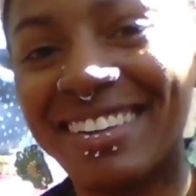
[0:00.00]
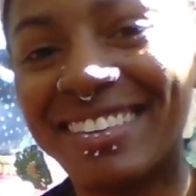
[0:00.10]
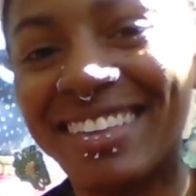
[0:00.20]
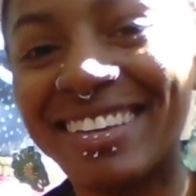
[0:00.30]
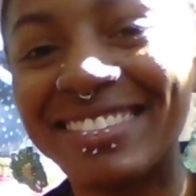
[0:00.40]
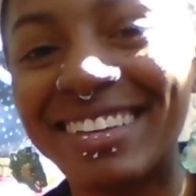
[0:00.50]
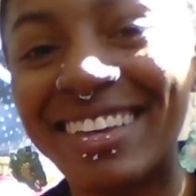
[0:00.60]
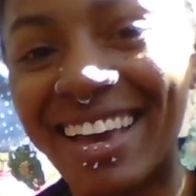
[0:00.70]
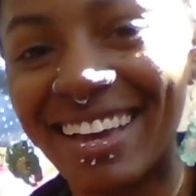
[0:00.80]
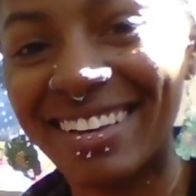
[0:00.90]
Thanks
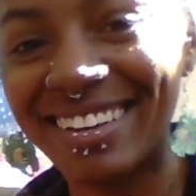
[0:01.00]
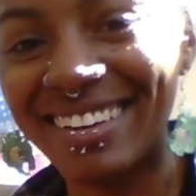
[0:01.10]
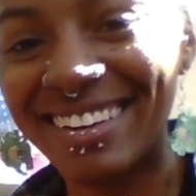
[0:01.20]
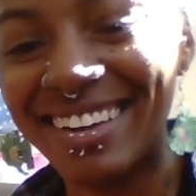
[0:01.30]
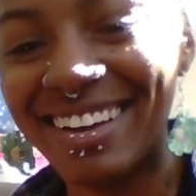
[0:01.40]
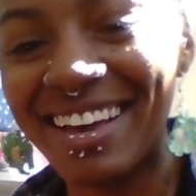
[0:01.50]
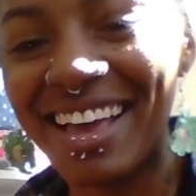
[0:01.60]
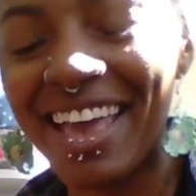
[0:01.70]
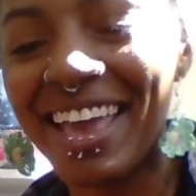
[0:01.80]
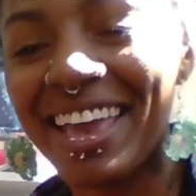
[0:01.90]
again.
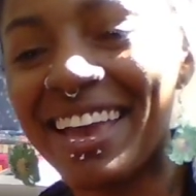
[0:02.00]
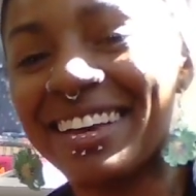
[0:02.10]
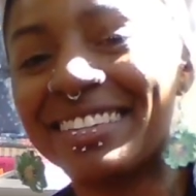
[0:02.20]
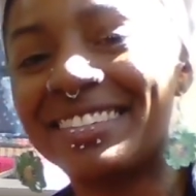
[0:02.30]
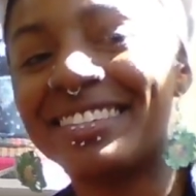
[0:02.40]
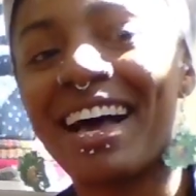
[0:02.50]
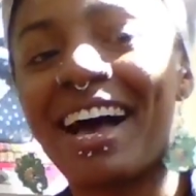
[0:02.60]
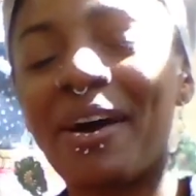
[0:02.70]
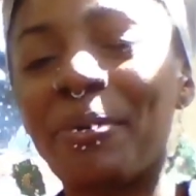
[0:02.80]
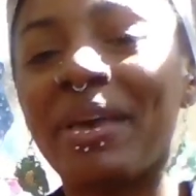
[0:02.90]
And I
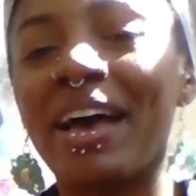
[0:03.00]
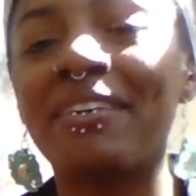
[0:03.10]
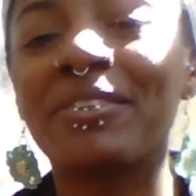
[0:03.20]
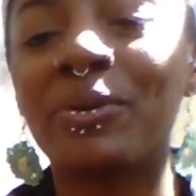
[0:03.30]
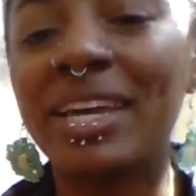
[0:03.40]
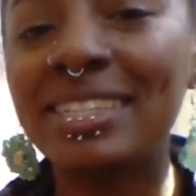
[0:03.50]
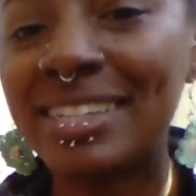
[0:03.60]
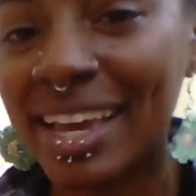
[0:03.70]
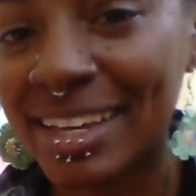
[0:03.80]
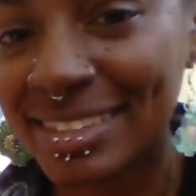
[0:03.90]
hope you have great
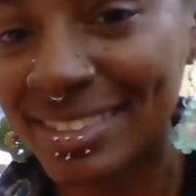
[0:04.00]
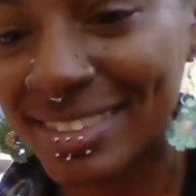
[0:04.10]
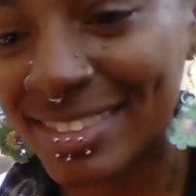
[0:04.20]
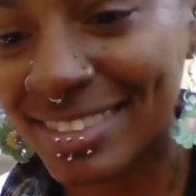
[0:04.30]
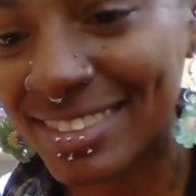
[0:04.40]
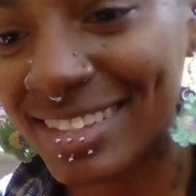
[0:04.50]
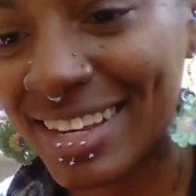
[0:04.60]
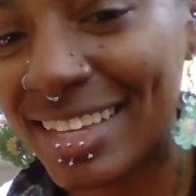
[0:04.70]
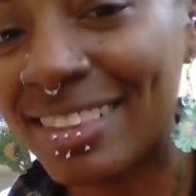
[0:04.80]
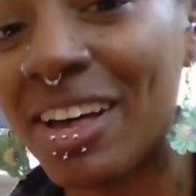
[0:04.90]
days and
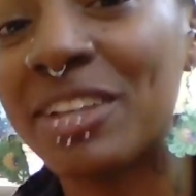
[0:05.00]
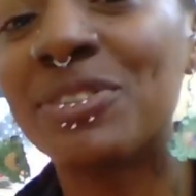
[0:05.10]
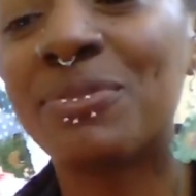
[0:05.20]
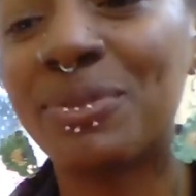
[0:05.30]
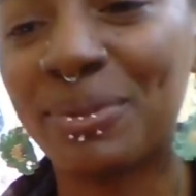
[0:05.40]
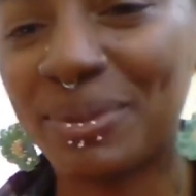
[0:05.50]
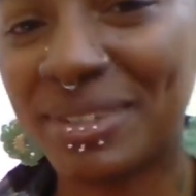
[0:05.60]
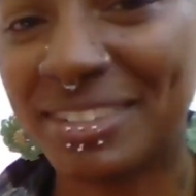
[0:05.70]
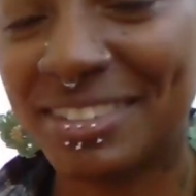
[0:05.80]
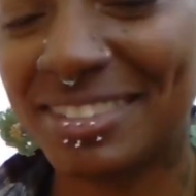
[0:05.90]
eat lots of food.
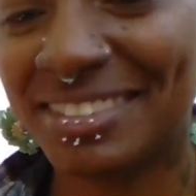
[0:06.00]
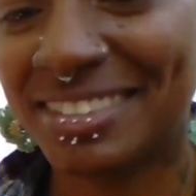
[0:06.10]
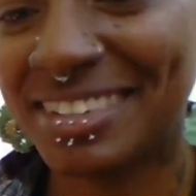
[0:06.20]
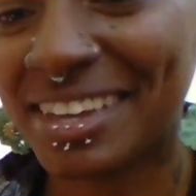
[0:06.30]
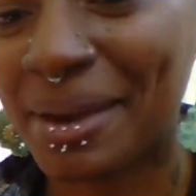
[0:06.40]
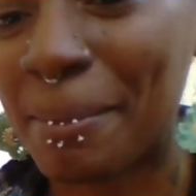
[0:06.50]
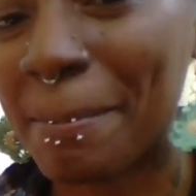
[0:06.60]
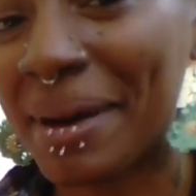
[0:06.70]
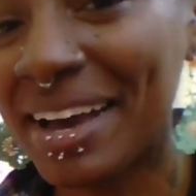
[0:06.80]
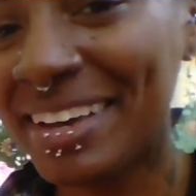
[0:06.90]
Goodbye.